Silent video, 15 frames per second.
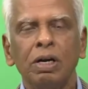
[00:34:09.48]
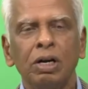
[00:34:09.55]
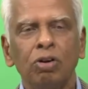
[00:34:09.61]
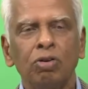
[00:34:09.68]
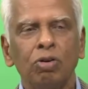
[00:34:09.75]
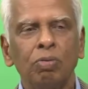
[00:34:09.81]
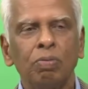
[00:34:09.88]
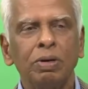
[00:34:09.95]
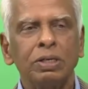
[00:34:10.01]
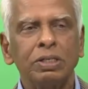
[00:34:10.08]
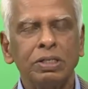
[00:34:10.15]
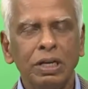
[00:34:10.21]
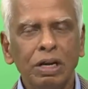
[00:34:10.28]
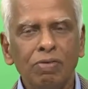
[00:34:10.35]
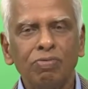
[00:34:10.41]
it would be
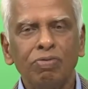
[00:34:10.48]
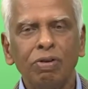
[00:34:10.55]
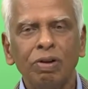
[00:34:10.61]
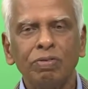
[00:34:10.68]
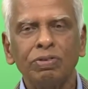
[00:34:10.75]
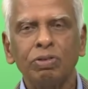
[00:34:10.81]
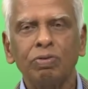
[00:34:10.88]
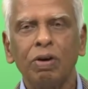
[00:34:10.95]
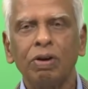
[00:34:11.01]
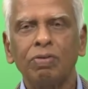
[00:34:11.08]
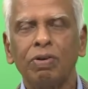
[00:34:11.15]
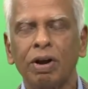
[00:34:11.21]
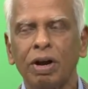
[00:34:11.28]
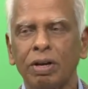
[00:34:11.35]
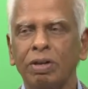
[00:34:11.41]
sinful if she went
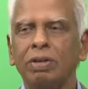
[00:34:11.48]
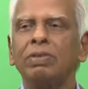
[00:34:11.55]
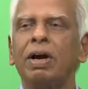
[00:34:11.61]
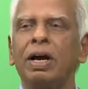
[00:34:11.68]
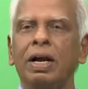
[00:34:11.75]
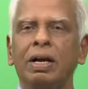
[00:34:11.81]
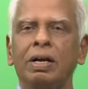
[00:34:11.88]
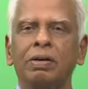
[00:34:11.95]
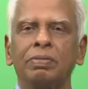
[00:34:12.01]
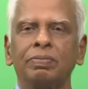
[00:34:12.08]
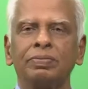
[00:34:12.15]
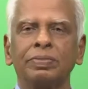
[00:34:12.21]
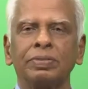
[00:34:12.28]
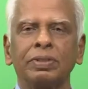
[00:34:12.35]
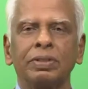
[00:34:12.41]
for another child.
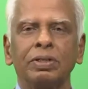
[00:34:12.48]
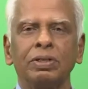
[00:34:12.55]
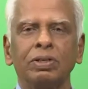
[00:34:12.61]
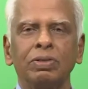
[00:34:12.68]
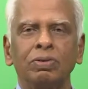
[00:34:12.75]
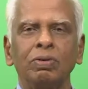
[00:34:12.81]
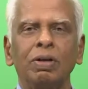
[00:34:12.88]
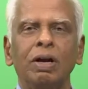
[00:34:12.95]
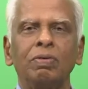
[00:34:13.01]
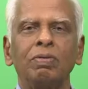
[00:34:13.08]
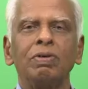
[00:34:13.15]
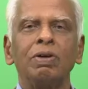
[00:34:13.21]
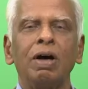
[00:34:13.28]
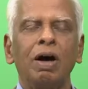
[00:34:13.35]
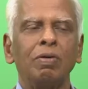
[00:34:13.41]
So that
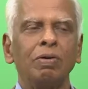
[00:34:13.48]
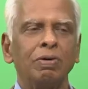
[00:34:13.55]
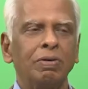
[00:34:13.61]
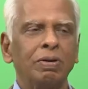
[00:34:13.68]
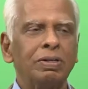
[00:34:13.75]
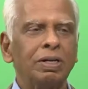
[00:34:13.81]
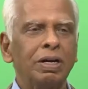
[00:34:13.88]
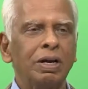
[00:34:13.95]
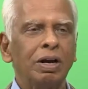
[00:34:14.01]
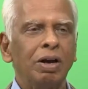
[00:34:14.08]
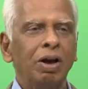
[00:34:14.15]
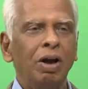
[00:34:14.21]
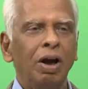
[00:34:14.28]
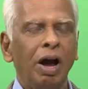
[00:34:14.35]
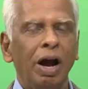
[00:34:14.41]
was how it was.
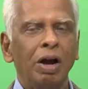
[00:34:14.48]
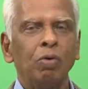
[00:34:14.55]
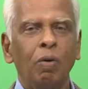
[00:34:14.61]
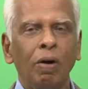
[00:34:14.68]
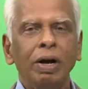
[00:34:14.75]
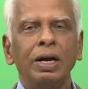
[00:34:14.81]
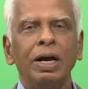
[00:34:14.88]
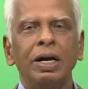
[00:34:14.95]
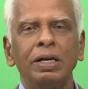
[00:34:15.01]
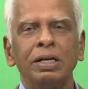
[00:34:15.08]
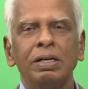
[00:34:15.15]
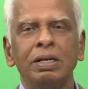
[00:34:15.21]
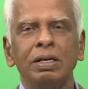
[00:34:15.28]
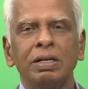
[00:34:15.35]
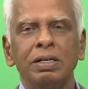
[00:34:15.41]
And one day,
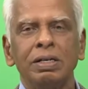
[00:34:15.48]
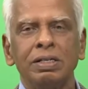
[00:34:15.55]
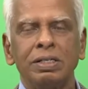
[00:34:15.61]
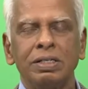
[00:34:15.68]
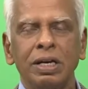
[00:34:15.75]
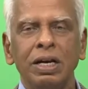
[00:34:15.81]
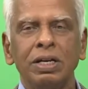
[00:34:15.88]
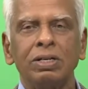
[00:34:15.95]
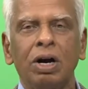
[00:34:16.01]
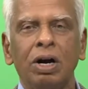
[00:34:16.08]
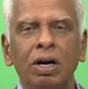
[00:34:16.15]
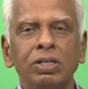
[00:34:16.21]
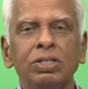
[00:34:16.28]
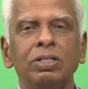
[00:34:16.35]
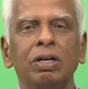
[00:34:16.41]
sage
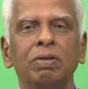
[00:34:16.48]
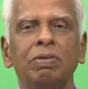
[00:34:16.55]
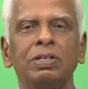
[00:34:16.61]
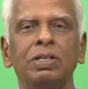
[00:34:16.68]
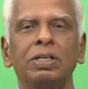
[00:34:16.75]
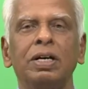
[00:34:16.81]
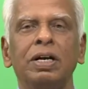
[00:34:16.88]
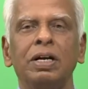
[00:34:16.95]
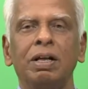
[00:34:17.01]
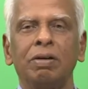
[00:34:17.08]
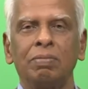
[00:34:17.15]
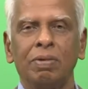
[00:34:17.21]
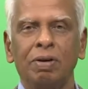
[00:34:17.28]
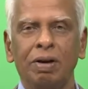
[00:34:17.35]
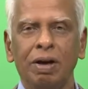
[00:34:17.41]
Agastya visited them.